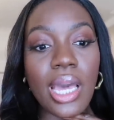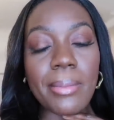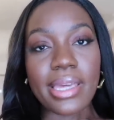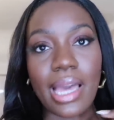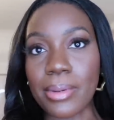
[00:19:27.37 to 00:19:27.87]

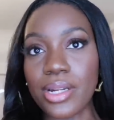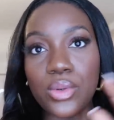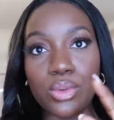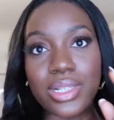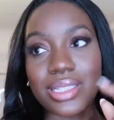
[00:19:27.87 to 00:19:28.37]
But yeah, I'm gonna
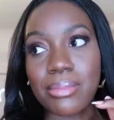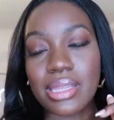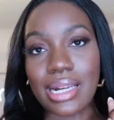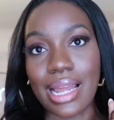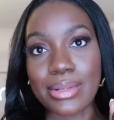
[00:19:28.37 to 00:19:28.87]
order
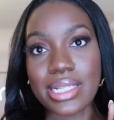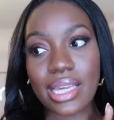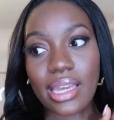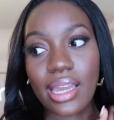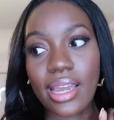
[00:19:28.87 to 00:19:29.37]
something now to
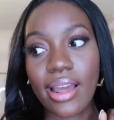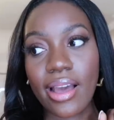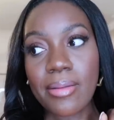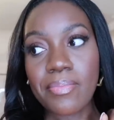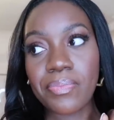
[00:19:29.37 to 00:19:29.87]
eat,
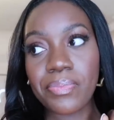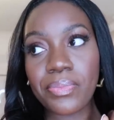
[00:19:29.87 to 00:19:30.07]
um